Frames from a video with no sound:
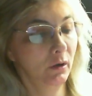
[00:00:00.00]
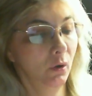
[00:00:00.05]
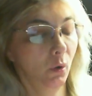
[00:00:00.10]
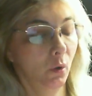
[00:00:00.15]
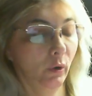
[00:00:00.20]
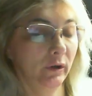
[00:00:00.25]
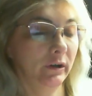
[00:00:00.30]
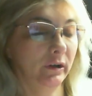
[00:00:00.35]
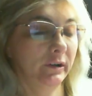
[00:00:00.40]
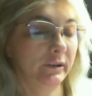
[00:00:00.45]

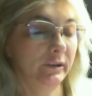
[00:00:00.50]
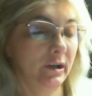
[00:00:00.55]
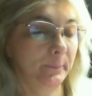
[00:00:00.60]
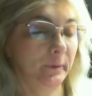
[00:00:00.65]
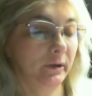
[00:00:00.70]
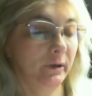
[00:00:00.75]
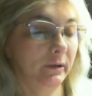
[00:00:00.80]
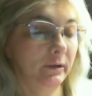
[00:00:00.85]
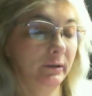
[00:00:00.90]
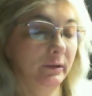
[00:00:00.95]
Order
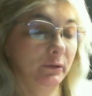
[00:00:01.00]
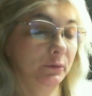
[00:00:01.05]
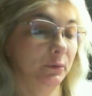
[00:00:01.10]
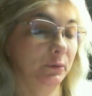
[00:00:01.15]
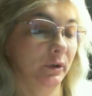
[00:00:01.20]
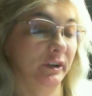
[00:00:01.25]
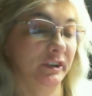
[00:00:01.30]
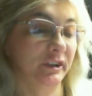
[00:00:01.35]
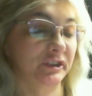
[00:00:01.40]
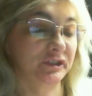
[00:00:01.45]
number
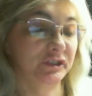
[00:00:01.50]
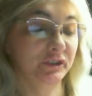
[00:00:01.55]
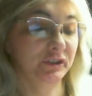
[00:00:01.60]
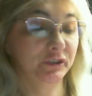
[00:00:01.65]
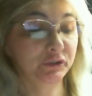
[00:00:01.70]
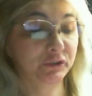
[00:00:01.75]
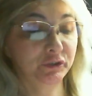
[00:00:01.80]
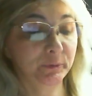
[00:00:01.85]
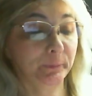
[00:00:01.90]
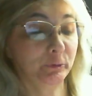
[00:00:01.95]
was
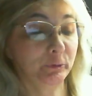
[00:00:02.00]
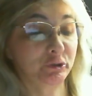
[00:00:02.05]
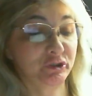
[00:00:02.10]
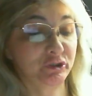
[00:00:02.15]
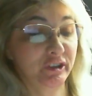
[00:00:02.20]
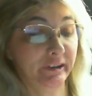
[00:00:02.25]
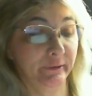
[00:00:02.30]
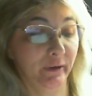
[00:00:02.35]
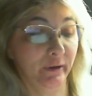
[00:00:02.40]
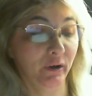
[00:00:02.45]

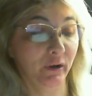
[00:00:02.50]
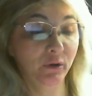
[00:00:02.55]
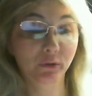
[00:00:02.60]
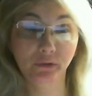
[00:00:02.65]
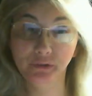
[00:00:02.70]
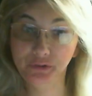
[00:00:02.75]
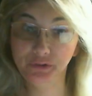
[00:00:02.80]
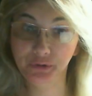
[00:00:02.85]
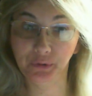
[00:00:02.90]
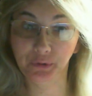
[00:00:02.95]

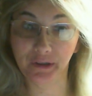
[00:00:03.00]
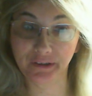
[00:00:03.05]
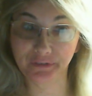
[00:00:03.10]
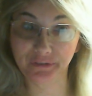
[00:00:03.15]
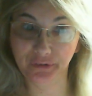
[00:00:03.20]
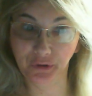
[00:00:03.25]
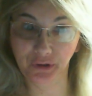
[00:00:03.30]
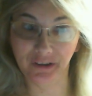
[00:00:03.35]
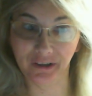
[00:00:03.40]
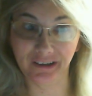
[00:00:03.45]

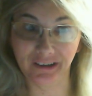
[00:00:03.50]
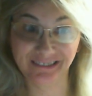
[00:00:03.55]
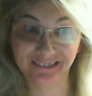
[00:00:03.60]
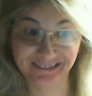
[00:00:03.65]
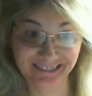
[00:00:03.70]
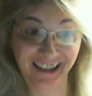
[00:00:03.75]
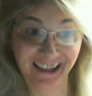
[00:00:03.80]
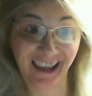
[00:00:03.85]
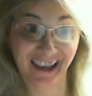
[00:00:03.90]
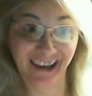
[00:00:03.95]
00024.
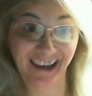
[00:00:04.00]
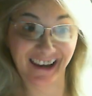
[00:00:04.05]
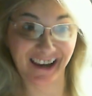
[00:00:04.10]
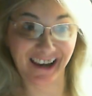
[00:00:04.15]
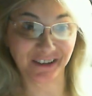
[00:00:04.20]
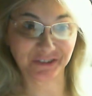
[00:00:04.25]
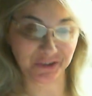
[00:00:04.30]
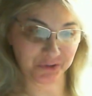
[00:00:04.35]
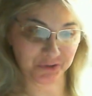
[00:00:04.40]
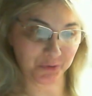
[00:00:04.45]
Yay!
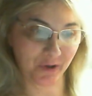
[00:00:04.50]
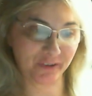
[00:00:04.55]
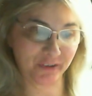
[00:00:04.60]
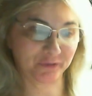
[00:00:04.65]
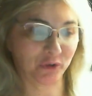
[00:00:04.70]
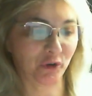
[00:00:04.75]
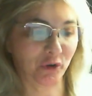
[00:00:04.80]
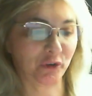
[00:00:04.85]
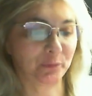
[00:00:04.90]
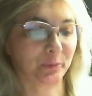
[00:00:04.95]
I was the
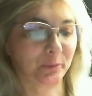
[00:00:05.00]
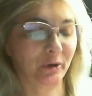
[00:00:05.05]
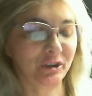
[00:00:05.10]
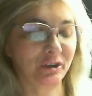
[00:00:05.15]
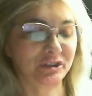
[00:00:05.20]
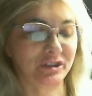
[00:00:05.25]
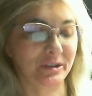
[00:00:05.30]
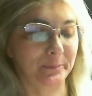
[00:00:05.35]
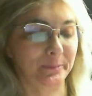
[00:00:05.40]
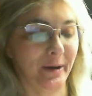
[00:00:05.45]
24th
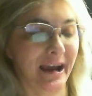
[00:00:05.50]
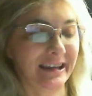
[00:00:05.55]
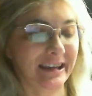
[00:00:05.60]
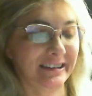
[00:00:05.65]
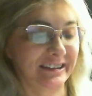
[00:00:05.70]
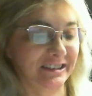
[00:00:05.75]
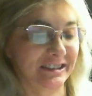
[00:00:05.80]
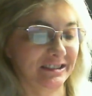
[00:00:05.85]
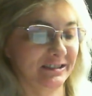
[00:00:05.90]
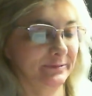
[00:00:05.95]
person to buy
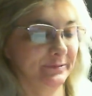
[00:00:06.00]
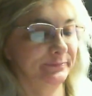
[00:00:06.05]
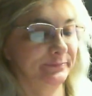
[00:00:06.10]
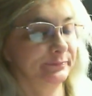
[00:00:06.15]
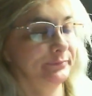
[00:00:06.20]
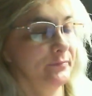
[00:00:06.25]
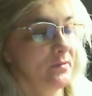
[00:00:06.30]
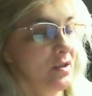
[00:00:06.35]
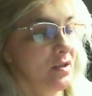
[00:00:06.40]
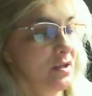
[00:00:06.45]
this.
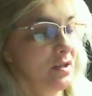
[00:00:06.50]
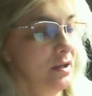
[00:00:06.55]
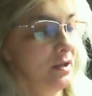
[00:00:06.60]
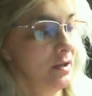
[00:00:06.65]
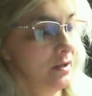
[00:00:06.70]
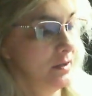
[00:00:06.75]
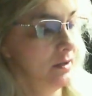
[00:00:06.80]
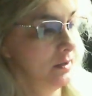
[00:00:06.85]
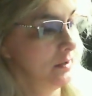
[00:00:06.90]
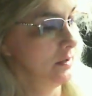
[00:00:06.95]

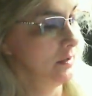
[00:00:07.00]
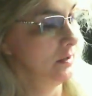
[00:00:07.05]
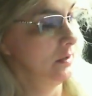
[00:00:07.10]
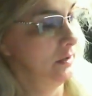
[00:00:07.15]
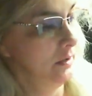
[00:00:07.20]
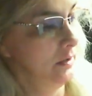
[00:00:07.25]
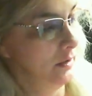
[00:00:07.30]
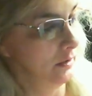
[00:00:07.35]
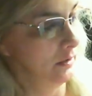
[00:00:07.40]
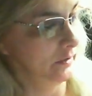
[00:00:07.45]

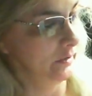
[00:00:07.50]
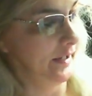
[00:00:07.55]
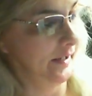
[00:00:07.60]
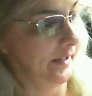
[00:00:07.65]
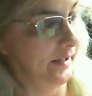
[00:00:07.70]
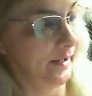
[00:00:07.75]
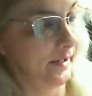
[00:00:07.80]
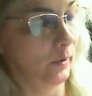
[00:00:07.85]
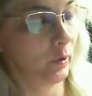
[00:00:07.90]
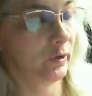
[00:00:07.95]

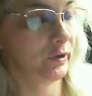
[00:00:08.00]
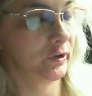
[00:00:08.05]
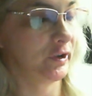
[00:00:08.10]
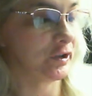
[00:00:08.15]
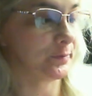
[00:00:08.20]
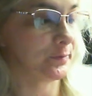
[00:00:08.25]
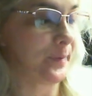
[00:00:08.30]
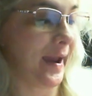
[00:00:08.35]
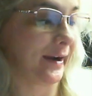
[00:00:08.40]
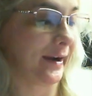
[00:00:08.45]
Okay, I ordered
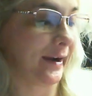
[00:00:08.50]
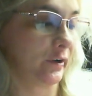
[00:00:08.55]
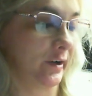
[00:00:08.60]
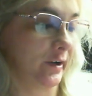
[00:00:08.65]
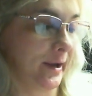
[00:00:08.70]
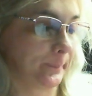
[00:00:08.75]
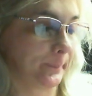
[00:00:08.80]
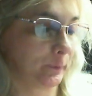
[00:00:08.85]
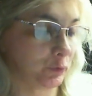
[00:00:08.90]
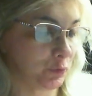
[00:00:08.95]
this back on
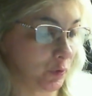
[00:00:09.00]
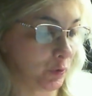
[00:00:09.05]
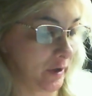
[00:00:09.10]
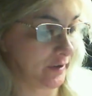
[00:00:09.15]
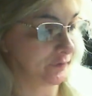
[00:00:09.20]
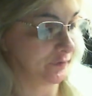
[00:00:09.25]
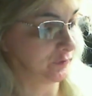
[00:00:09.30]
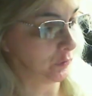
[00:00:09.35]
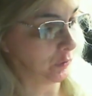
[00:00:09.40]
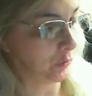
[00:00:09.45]
April
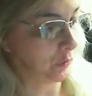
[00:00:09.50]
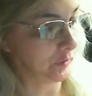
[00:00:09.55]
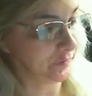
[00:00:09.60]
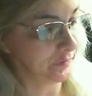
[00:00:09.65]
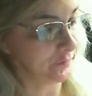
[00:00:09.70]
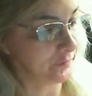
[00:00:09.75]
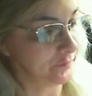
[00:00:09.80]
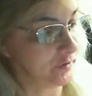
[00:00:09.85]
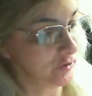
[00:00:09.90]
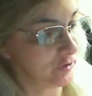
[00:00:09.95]
24th
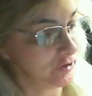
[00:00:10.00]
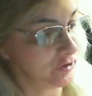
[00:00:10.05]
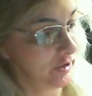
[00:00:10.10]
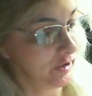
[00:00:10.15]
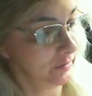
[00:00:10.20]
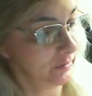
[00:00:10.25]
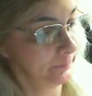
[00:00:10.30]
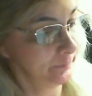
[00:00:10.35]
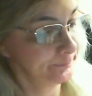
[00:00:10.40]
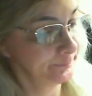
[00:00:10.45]
of this
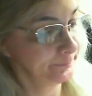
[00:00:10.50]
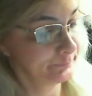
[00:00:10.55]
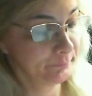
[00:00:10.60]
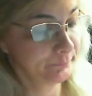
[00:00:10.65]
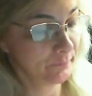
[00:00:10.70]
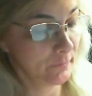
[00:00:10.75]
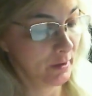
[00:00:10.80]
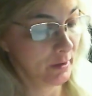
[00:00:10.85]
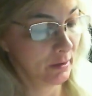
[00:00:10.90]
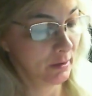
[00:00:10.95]
year.
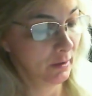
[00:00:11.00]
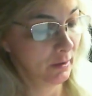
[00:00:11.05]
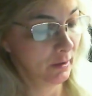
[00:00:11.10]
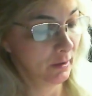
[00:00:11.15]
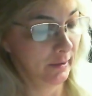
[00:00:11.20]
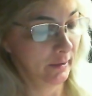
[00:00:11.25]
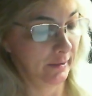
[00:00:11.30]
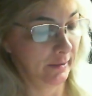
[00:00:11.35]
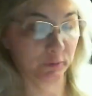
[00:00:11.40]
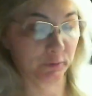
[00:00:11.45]

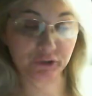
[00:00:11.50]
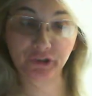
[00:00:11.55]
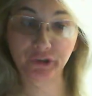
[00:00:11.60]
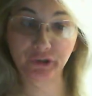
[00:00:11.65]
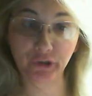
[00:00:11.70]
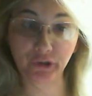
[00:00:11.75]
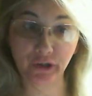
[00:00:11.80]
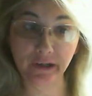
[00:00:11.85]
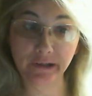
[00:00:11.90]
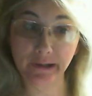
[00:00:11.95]
It was
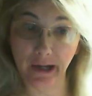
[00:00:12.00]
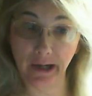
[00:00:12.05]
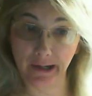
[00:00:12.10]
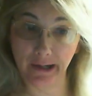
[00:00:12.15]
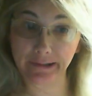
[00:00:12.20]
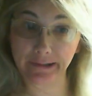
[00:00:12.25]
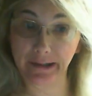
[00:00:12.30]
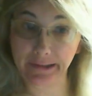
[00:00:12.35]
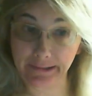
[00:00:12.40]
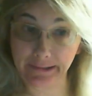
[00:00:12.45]

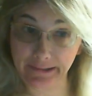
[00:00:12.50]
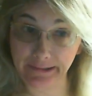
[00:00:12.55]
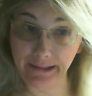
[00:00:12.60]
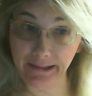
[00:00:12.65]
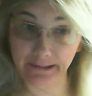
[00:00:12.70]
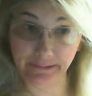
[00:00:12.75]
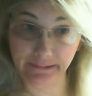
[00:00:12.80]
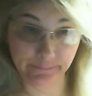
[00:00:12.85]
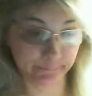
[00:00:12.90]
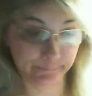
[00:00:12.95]

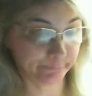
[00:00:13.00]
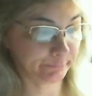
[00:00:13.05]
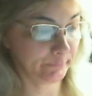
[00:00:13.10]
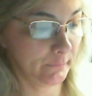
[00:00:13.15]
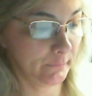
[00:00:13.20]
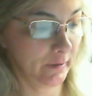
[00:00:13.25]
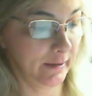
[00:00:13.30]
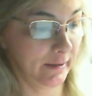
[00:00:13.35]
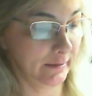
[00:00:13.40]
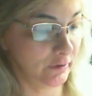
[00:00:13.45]
$39.99,
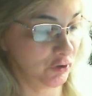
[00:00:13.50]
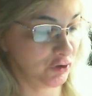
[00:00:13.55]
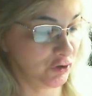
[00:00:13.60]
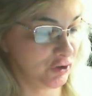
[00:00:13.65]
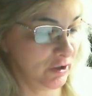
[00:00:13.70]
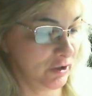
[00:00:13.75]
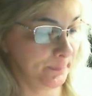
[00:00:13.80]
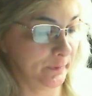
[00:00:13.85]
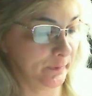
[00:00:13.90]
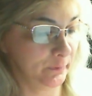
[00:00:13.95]
and the
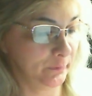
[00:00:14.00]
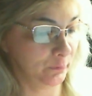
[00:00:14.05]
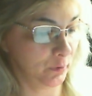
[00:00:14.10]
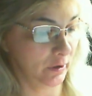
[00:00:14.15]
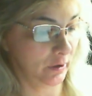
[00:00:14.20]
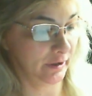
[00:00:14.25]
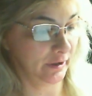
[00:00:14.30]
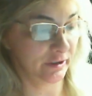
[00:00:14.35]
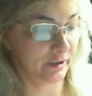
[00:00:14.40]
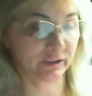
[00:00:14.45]
shipping
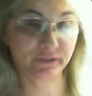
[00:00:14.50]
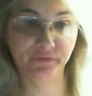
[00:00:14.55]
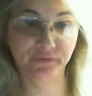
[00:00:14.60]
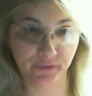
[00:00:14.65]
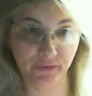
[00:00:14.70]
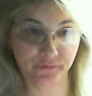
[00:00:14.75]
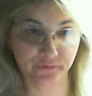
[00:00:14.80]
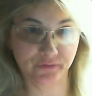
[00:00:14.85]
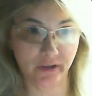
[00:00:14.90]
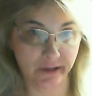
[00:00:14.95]
was
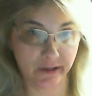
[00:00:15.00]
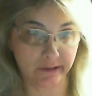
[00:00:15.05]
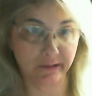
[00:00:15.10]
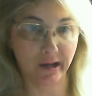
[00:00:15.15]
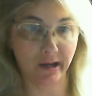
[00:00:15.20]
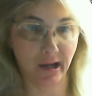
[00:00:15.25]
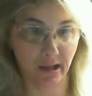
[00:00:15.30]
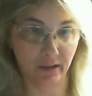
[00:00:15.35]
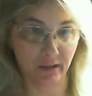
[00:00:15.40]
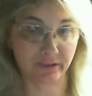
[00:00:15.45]

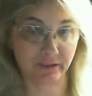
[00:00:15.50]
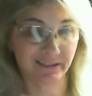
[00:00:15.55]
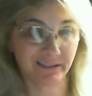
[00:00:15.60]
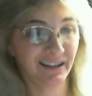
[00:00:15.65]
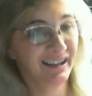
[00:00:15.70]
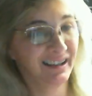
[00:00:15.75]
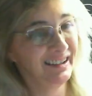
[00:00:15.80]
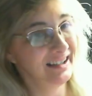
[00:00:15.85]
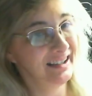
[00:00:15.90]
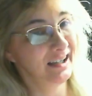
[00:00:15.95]
$15.
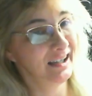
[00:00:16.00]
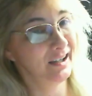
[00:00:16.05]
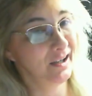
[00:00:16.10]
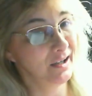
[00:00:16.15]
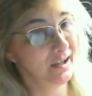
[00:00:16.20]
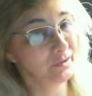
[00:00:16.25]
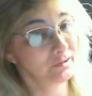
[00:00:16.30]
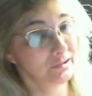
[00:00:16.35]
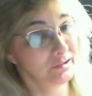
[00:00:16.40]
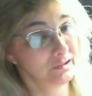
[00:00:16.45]
Now,
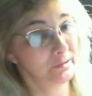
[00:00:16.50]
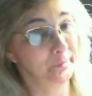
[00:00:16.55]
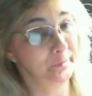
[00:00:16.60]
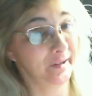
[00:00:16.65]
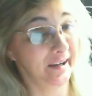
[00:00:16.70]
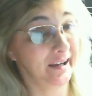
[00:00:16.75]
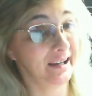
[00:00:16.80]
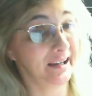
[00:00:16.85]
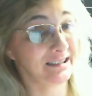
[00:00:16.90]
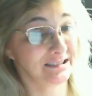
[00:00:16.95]
I was a little bit
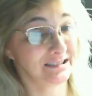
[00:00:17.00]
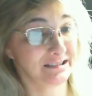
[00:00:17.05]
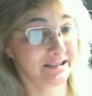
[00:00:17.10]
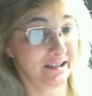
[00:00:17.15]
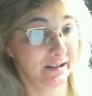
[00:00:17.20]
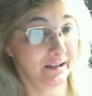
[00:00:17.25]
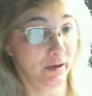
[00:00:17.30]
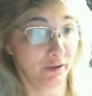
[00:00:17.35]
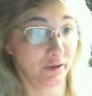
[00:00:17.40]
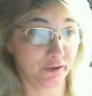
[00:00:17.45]

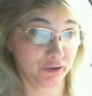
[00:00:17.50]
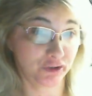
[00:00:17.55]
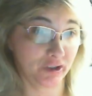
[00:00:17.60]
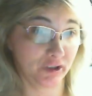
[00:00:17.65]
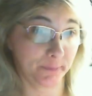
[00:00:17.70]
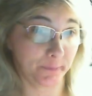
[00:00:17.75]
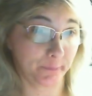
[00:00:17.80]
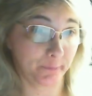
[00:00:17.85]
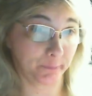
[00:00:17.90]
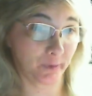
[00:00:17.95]
hesitant on the
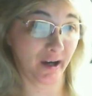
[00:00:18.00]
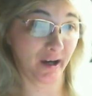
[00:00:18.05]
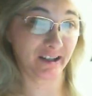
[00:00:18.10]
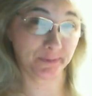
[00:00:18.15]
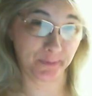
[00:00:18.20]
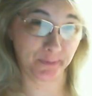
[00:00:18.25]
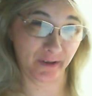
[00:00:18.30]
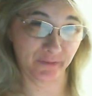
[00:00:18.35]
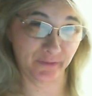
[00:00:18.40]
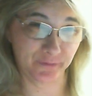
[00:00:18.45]
shipping
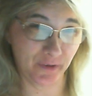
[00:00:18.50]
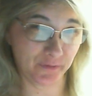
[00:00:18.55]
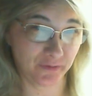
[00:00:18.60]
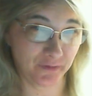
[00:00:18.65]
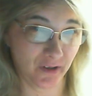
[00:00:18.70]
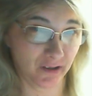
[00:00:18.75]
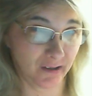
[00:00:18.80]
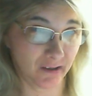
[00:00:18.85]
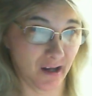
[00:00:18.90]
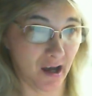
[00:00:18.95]
price being
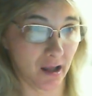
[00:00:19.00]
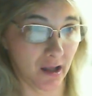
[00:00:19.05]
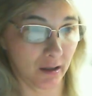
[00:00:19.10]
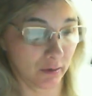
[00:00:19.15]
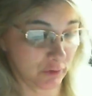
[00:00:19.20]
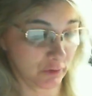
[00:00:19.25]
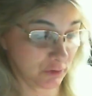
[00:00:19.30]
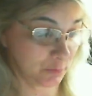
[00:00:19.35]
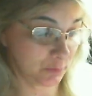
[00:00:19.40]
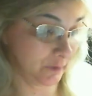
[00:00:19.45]

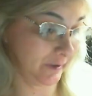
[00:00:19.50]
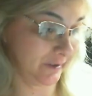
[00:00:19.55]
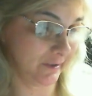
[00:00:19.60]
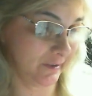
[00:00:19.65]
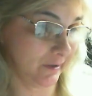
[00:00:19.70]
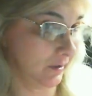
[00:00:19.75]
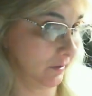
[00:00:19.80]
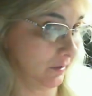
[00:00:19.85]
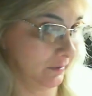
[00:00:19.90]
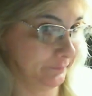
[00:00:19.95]
$15 when,
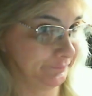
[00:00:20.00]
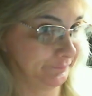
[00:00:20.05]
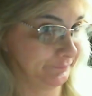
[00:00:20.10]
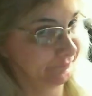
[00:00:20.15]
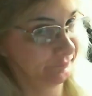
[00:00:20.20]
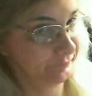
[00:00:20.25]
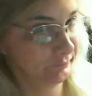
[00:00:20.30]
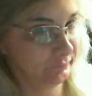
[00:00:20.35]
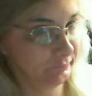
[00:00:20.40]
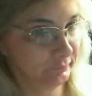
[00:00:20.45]
you know,
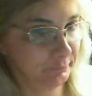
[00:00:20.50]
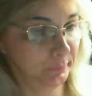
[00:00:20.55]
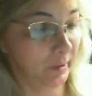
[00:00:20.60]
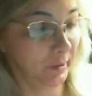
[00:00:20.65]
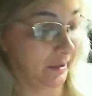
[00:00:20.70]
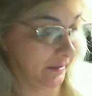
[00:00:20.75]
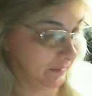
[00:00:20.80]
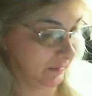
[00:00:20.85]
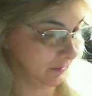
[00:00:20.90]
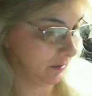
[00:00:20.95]

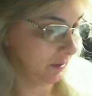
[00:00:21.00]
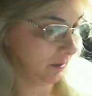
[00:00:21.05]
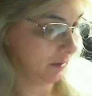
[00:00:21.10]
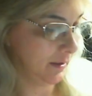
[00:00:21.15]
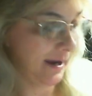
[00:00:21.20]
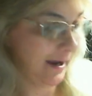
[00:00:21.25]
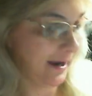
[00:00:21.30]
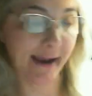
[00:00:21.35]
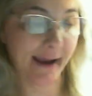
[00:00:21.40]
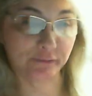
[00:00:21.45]
but
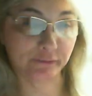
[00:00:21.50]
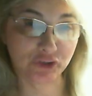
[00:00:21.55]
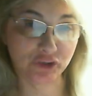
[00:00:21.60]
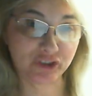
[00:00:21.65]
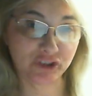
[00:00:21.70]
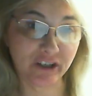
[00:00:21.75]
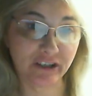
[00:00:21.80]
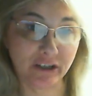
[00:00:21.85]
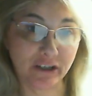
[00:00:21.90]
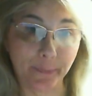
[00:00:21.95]
after
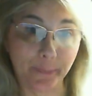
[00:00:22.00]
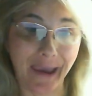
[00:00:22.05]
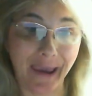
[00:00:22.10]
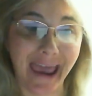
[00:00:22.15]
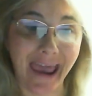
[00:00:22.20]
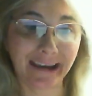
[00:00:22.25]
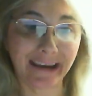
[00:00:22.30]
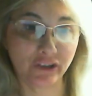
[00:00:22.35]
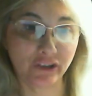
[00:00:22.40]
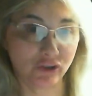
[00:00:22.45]
seeing the
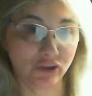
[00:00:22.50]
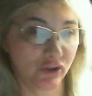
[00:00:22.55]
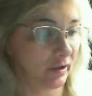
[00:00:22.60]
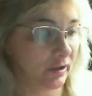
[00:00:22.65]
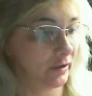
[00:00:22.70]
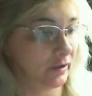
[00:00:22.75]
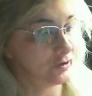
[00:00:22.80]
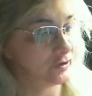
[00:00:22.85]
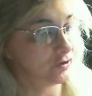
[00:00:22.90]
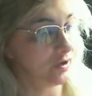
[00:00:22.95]
packaging
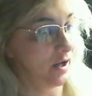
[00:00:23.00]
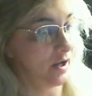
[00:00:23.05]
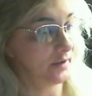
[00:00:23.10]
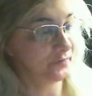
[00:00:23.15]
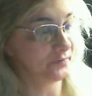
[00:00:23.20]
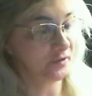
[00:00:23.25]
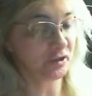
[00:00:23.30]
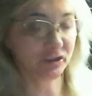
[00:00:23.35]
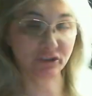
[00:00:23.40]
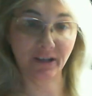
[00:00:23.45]
and
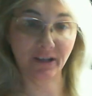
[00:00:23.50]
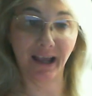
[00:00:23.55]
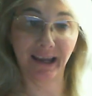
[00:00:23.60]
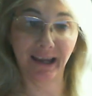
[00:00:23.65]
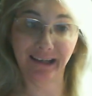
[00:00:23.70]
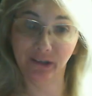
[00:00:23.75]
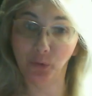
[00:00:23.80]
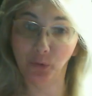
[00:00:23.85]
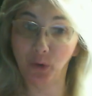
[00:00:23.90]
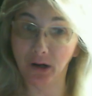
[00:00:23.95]
stuff, this is
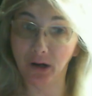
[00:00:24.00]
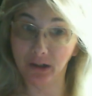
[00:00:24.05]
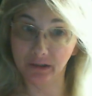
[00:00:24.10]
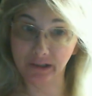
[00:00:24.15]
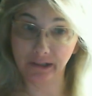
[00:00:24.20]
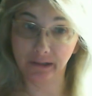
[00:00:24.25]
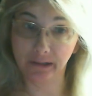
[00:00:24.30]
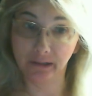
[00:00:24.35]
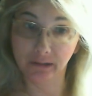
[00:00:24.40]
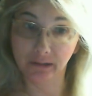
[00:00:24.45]
high
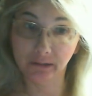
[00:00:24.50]
quality